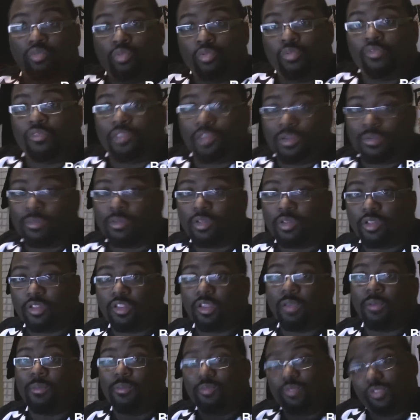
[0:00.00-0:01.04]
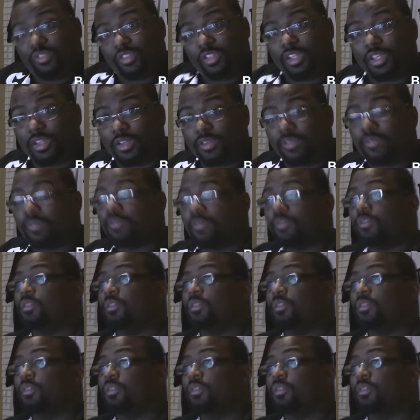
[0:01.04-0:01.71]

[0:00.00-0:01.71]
root for him all the time, I'm just saying.